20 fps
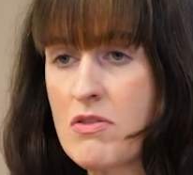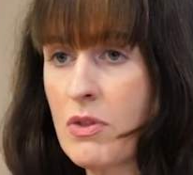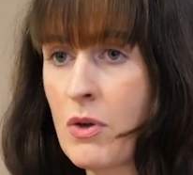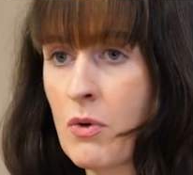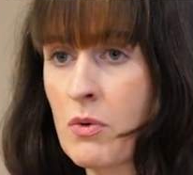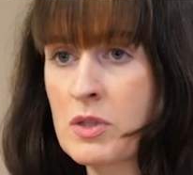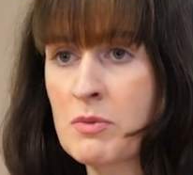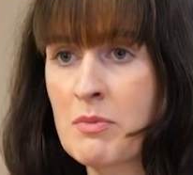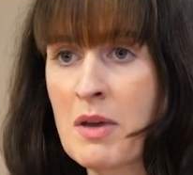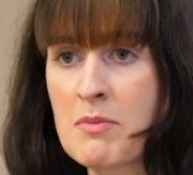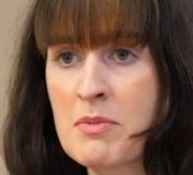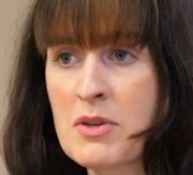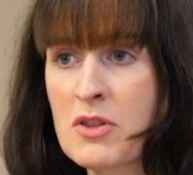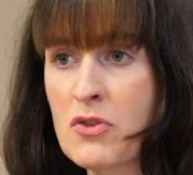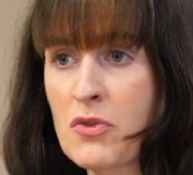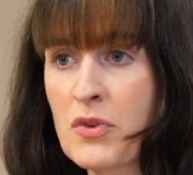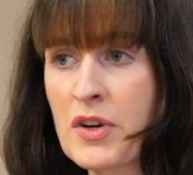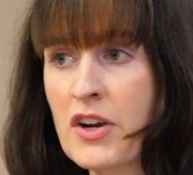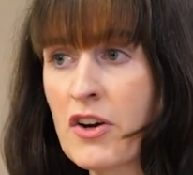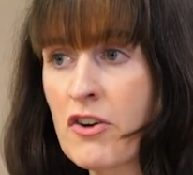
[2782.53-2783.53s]
there was maybe
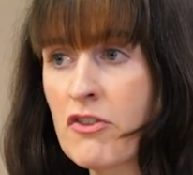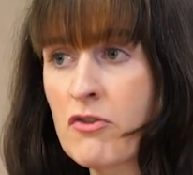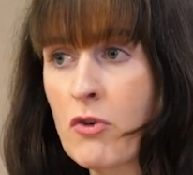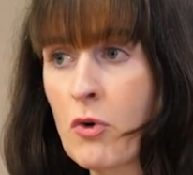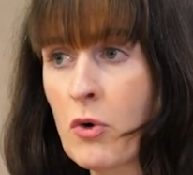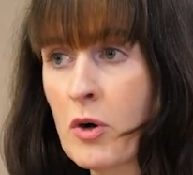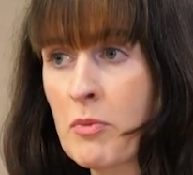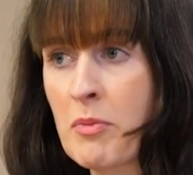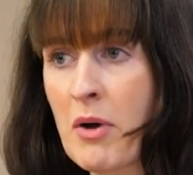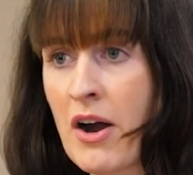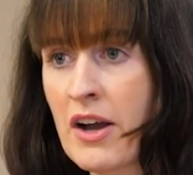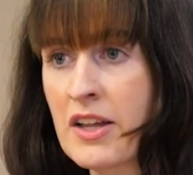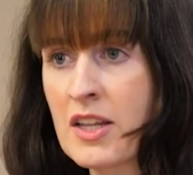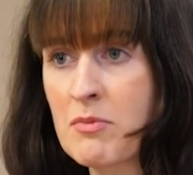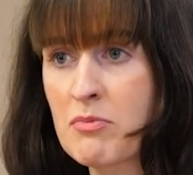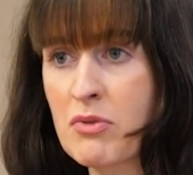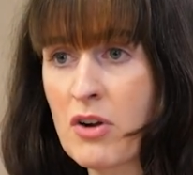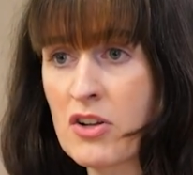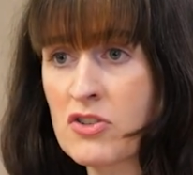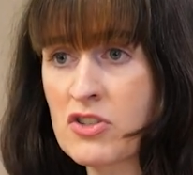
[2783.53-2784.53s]
3 or 4
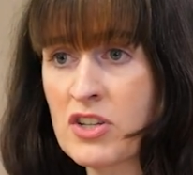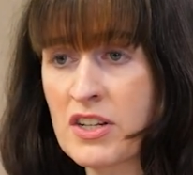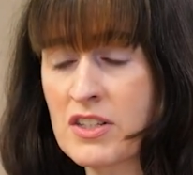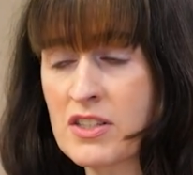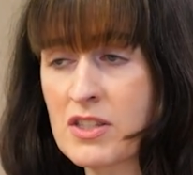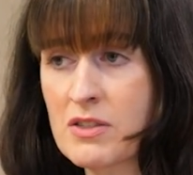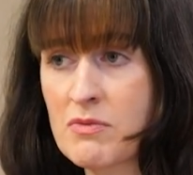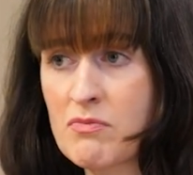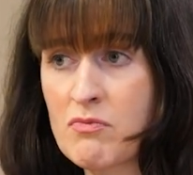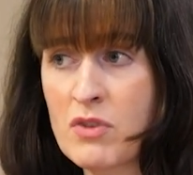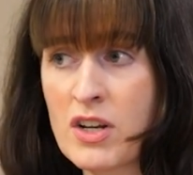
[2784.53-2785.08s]
pilot projects.